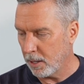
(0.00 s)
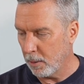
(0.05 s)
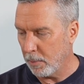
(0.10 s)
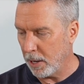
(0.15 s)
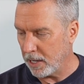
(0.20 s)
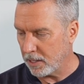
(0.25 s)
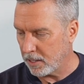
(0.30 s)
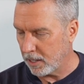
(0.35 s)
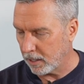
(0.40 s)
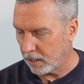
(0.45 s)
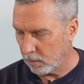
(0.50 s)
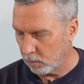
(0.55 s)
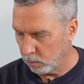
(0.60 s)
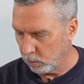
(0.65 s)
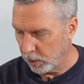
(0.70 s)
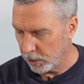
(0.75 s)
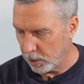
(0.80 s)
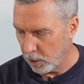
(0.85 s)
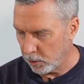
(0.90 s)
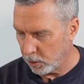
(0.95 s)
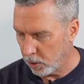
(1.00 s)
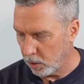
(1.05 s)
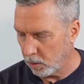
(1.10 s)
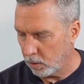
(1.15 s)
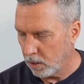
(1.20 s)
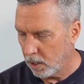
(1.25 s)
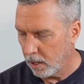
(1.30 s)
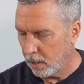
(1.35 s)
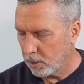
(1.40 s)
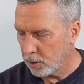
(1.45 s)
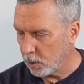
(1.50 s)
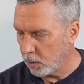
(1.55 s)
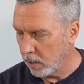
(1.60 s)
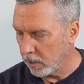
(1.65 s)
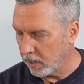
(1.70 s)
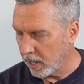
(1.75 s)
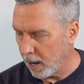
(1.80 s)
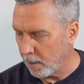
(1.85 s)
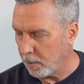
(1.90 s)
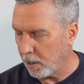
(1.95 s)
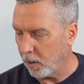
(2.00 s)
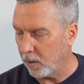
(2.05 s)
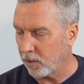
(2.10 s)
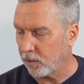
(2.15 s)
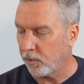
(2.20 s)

the basic Redodo two hundred amp hour,